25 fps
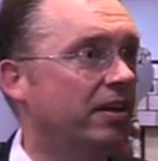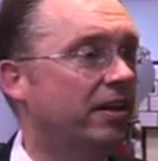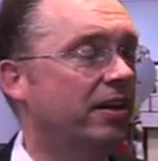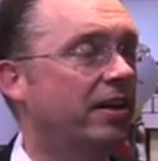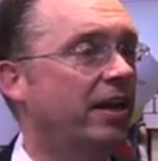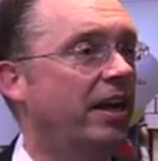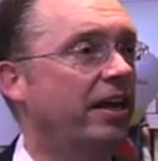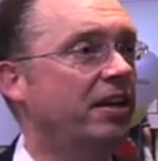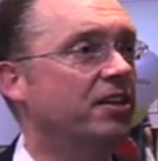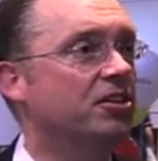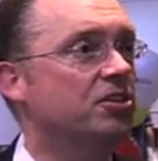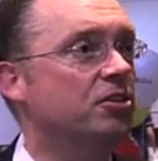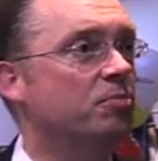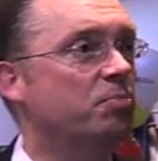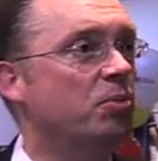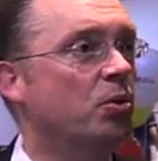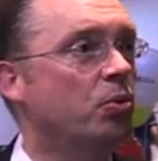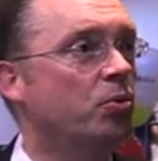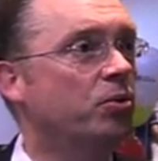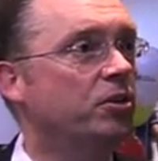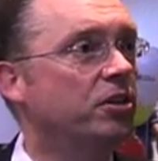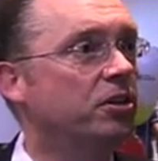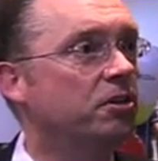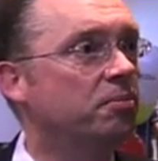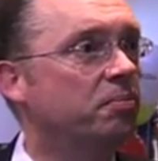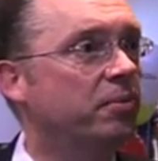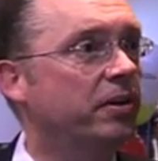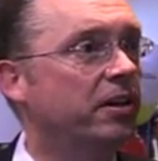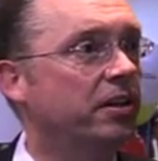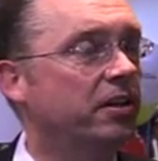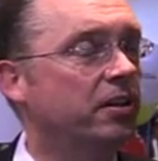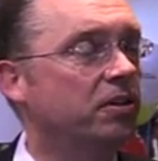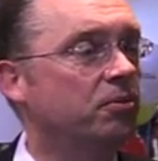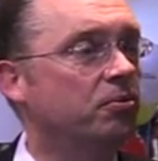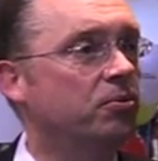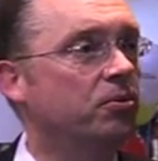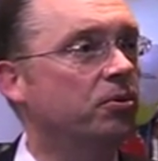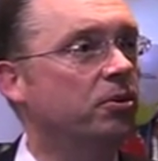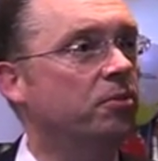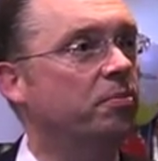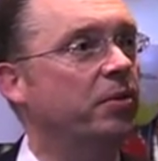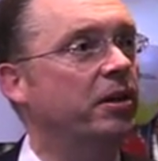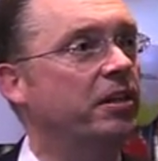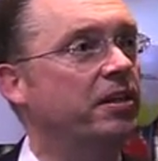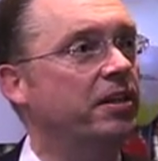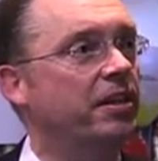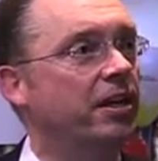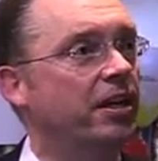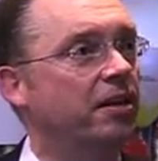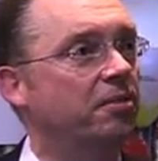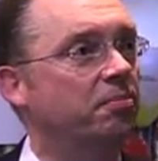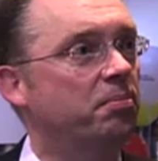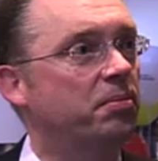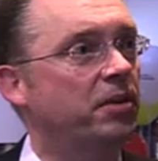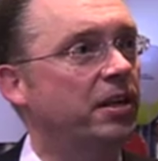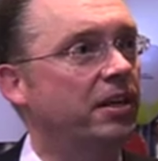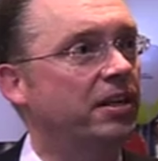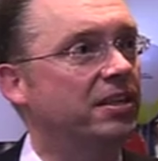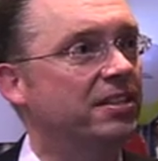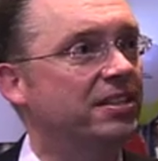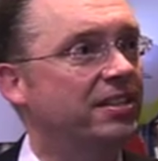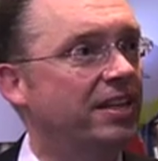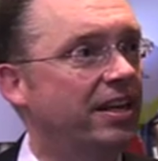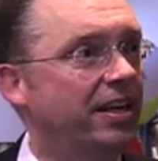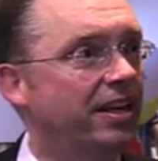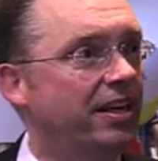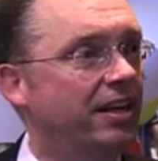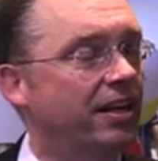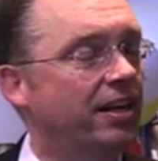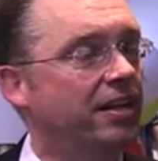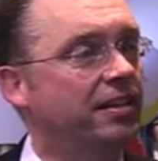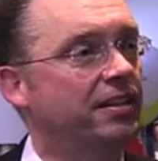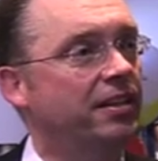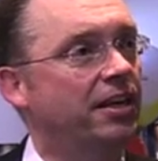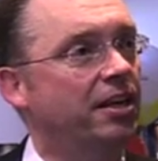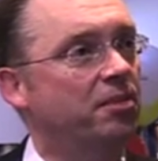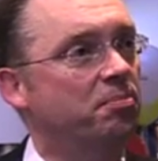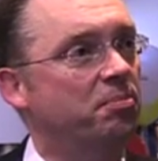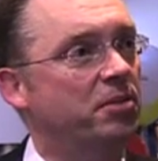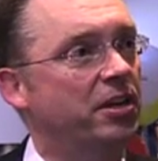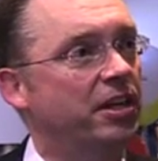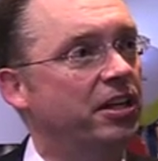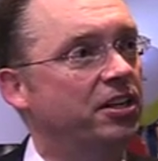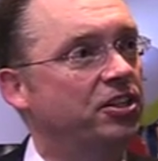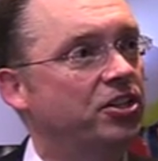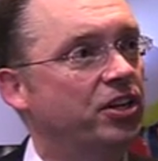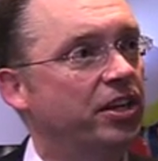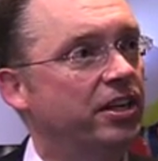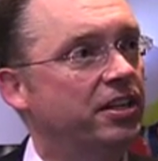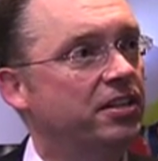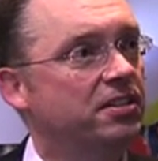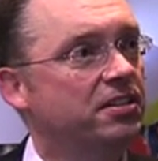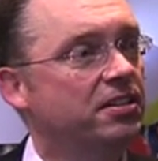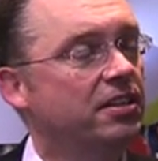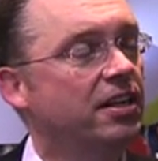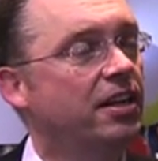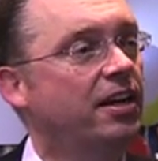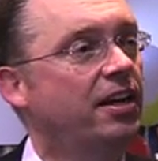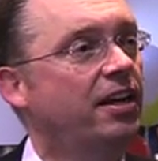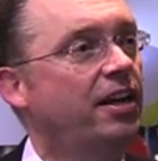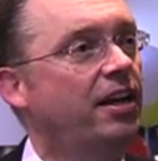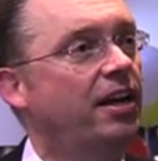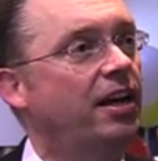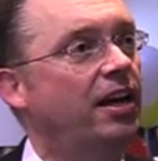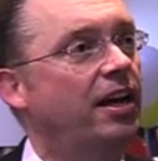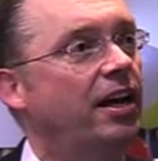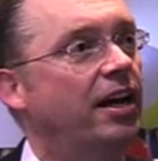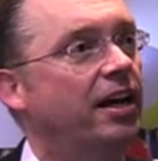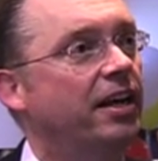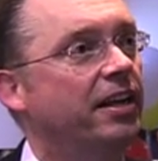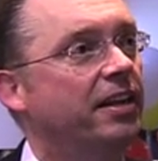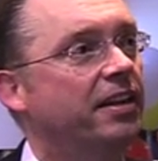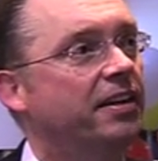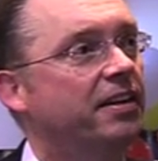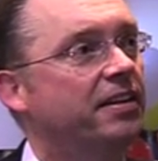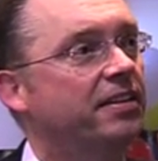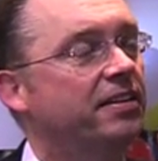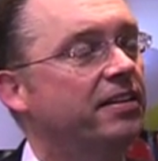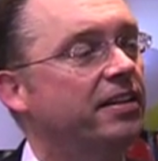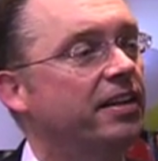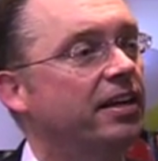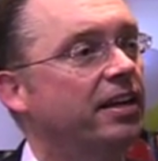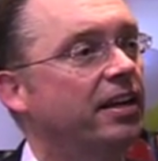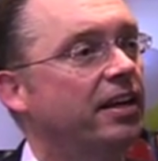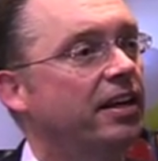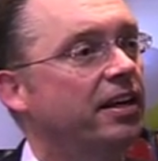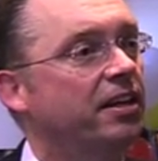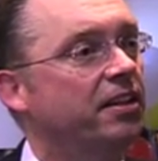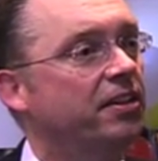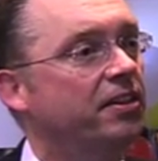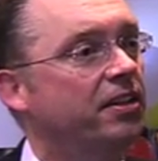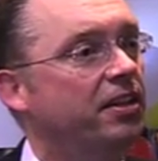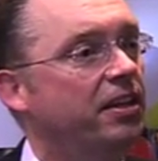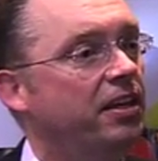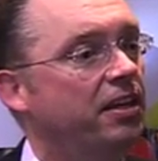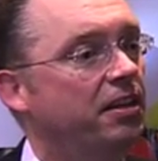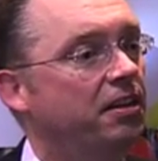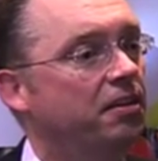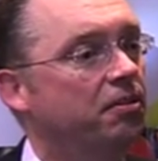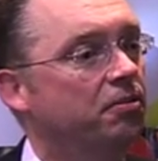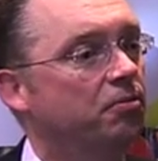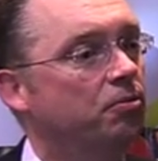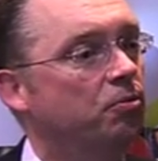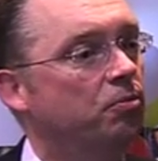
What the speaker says: again supported by the work by the NPSA and the NPHS, and the